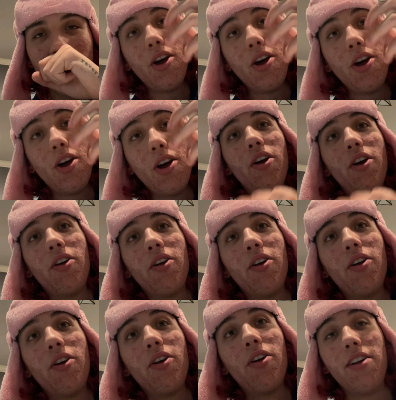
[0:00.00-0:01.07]
No.
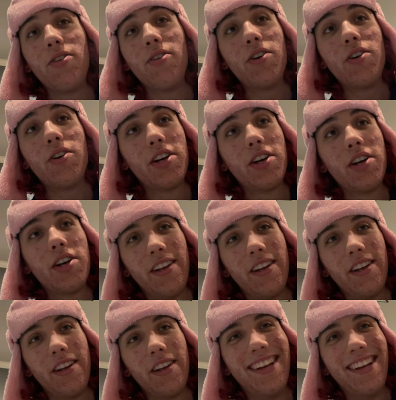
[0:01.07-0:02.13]
Not at all.
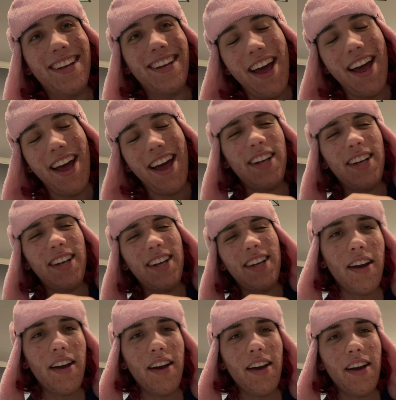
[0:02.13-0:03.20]
Nothing, actually,
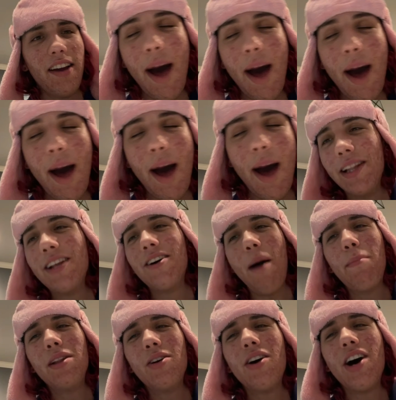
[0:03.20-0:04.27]
I'm a
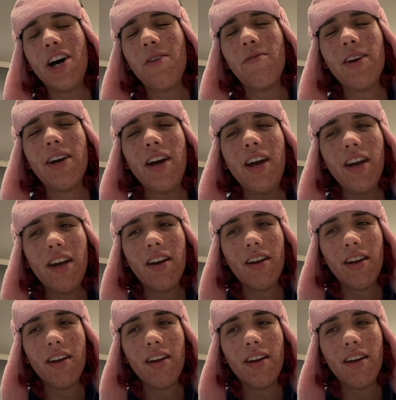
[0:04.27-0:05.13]
little hungrier.